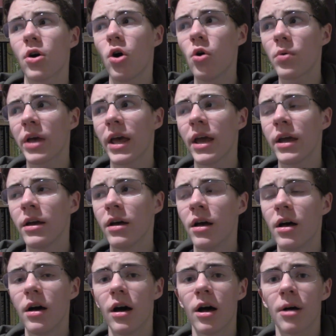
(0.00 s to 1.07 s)
okay,
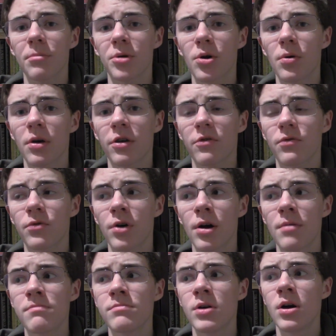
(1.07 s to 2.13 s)
going
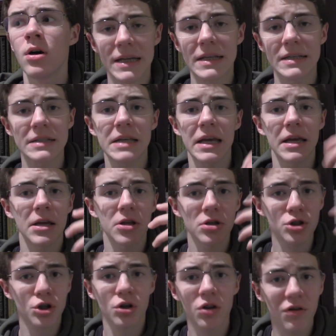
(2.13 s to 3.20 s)
from, say,
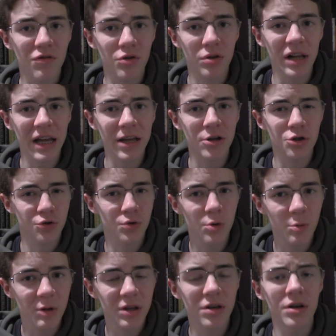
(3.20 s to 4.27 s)
circle of the land
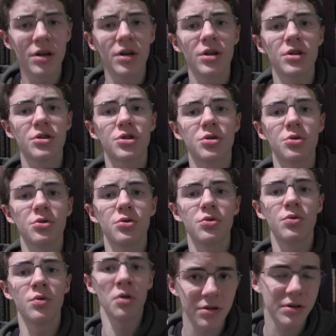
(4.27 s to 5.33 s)
druid
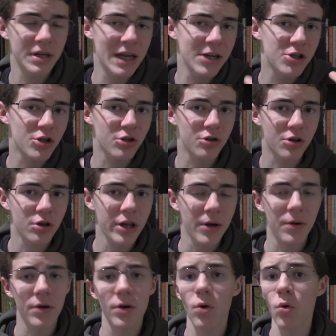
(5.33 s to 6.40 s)
to nature
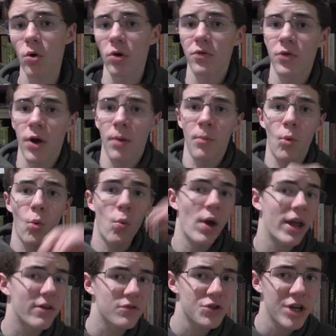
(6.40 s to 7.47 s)
cleric, or from
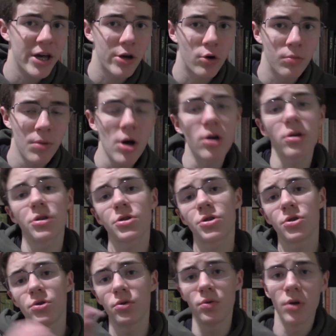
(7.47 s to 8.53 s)
way of shadow monk
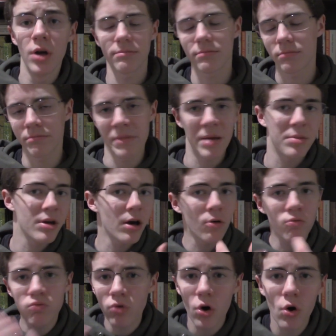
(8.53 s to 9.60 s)
to maybe a
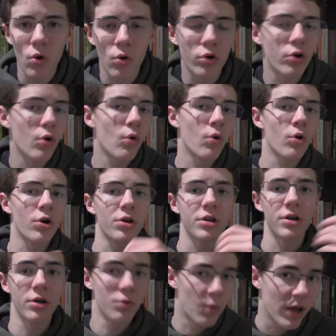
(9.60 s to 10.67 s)
rogue, or
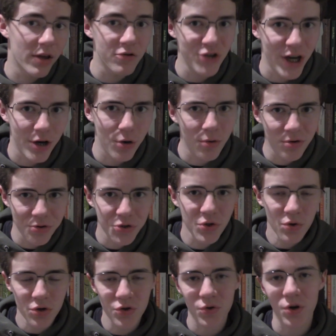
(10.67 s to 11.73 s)
the way of shadow
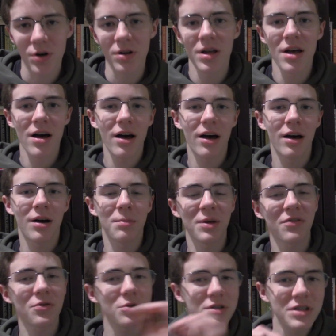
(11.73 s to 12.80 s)
sorcerer.
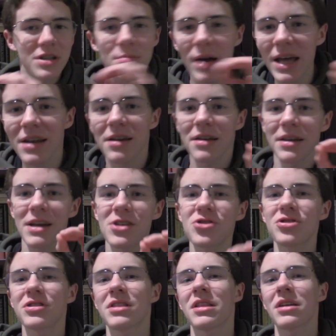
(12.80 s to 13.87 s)
If there's thematic
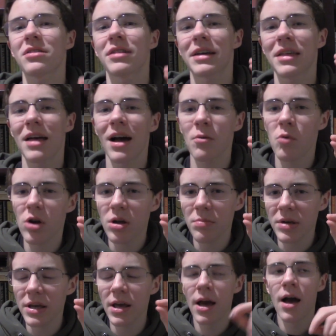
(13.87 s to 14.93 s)
connections in there, like I want to
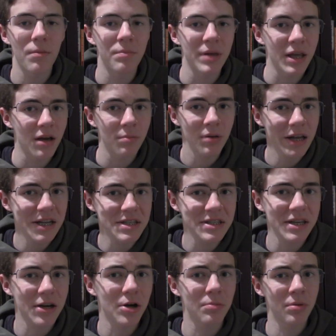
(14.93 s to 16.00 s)
be being a blade
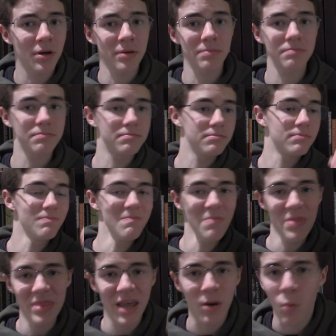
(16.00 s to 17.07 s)
singer, but
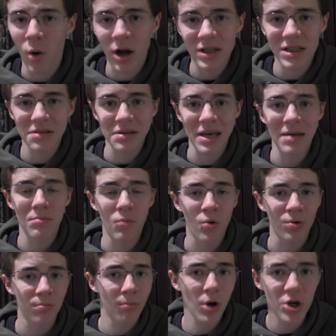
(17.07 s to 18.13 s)
they want to get
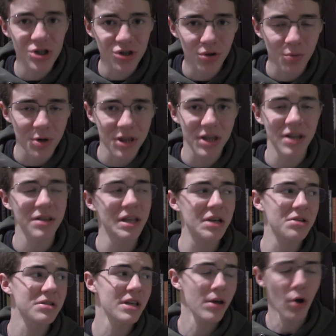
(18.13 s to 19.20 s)
more martial with it, then
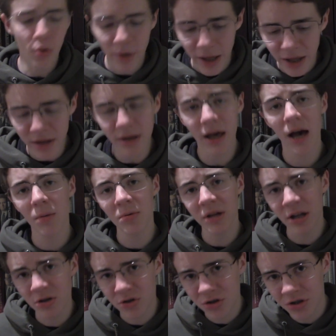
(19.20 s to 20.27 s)
you say, okay, how about
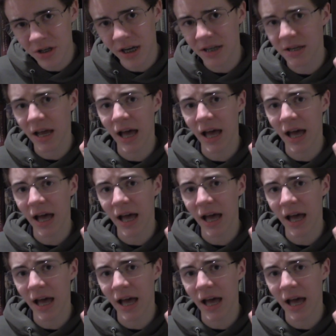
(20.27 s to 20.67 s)
Eldritch Knight?